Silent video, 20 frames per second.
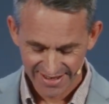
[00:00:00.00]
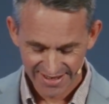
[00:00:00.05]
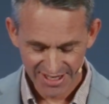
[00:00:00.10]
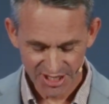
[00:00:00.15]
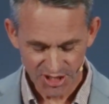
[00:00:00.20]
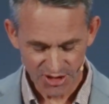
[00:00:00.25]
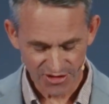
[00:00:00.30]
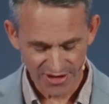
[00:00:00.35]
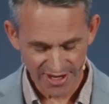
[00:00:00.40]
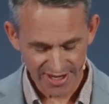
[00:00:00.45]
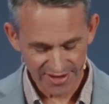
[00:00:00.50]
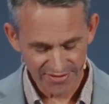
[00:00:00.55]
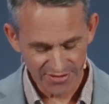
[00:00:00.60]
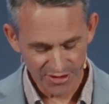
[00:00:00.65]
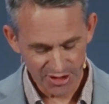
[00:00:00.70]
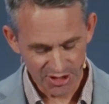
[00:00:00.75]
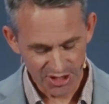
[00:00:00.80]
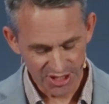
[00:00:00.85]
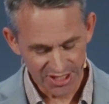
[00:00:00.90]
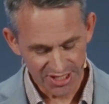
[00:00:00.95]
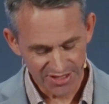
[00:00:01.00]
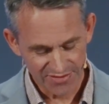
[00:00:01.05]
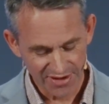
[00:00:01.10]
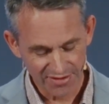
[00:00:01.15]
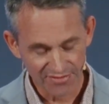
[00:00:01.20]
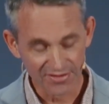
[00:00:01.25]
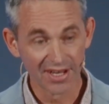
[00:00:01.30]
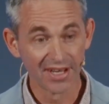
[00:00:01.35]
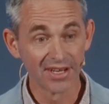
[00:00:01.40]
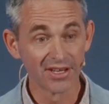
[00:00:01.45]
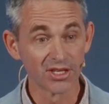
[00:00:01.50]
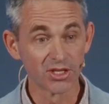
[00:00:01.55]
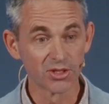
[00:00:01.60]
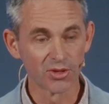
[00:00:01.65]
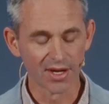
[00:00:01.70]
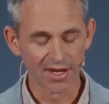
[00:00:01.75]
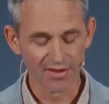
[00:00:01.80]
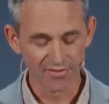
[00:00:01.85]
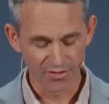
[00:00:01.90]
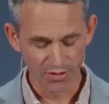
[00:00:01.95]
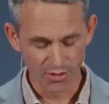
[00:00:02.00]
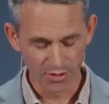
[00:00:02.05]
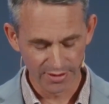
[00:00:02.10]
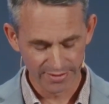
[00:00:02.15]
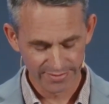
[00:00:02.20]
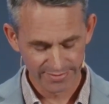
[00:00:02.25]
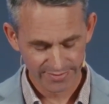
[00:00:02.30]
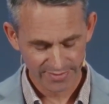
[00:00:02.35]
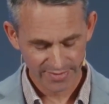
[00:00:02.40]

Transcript: Let's read verses 15 to 24.